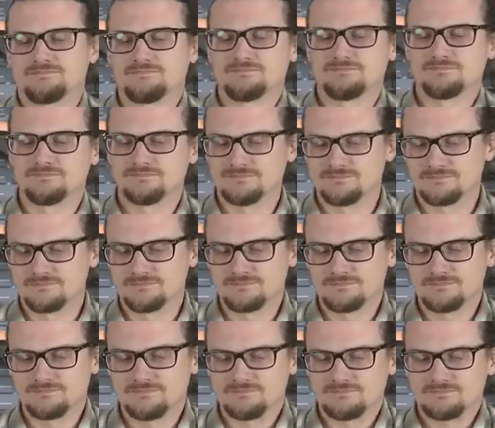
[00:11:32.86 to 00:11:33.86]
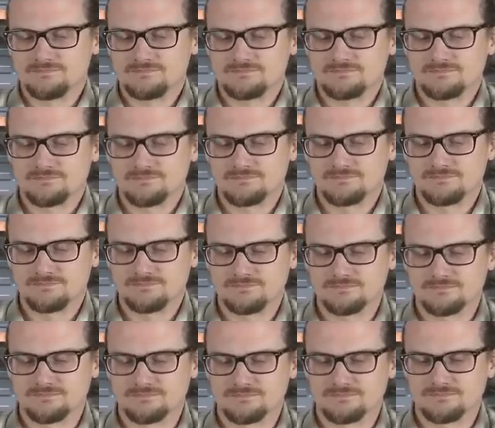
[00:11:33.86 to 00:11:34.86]

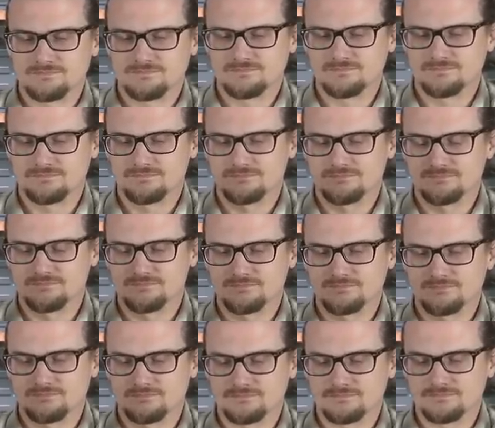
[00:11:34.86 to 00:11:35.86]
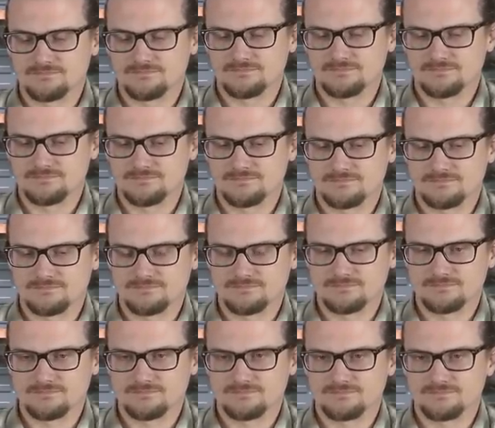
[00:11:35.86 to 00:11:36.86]

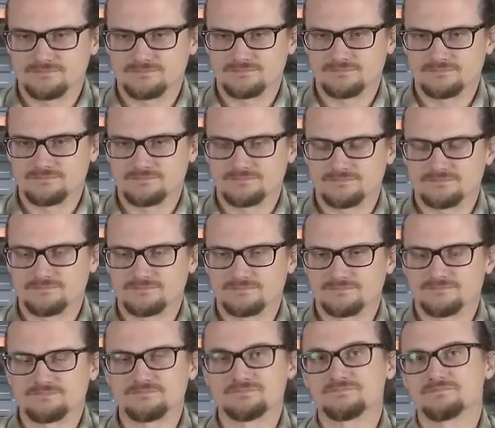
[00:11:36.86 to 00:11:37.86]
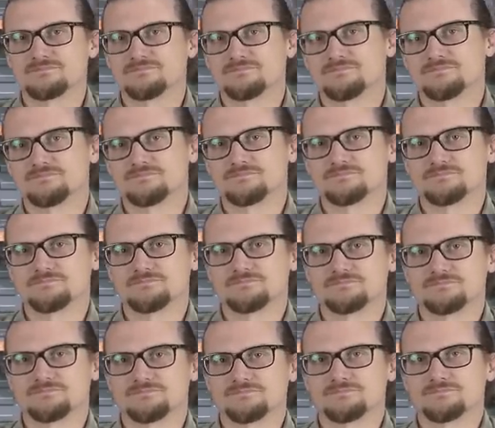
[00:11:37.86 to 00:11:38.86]

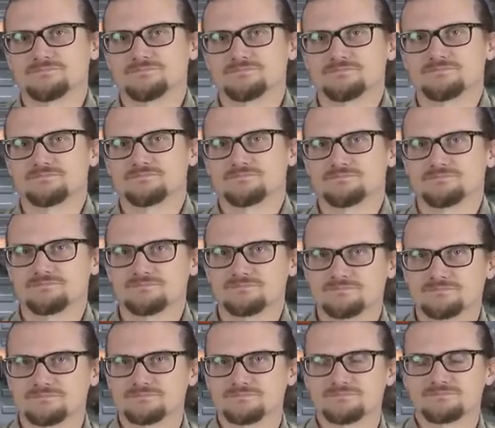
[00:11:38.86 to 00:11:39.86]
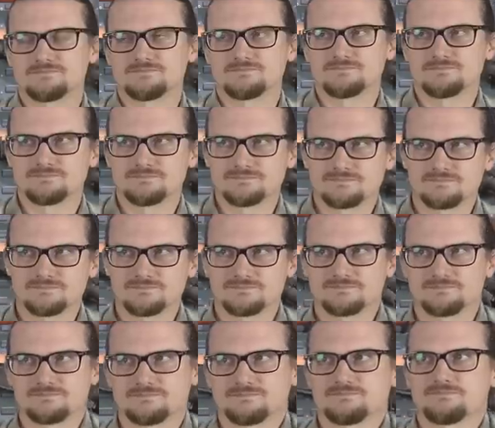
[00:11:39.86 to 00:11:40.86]

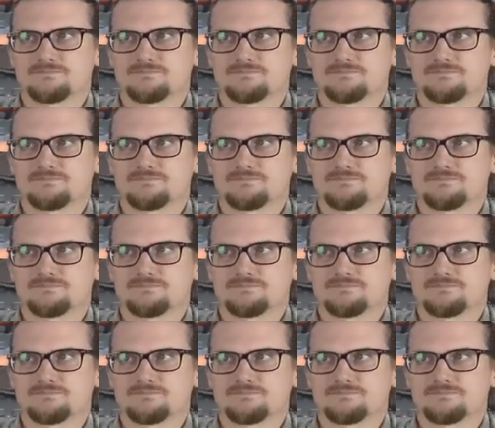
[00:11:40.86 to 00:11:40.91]
(silent)